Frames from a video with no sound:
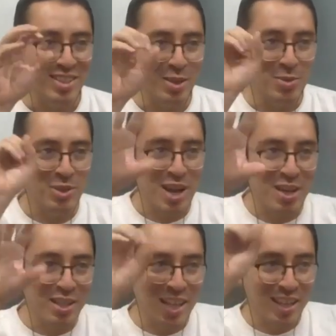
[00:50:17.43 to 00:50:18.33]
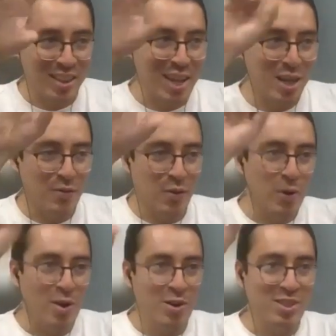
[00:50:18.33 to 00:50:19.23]
keep shining that light of
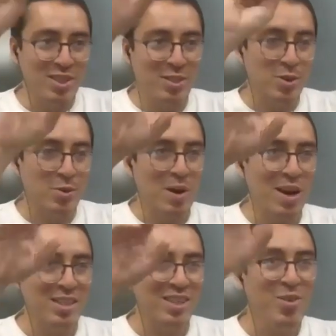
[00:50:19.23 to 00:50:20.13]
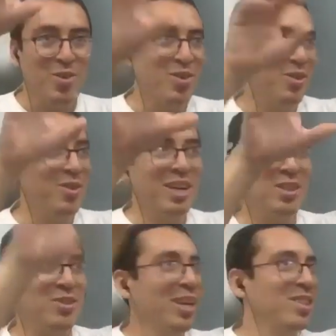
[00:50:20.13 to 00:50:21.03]
awareness into your mind. It's like, oh, I
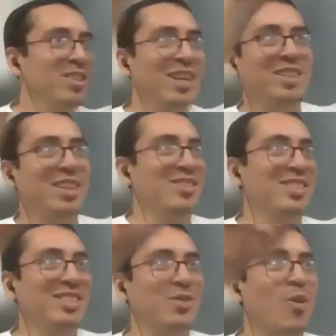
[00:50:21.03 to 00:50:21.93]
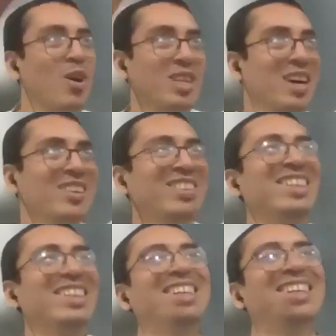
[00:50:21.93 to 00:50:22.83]
got you, I got you, and just watch how
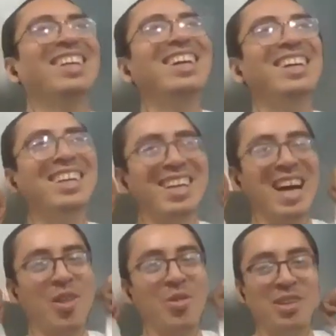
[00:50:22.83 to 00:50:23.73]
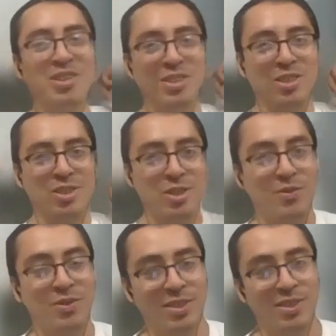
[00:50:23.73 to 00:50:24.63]
how things just shift.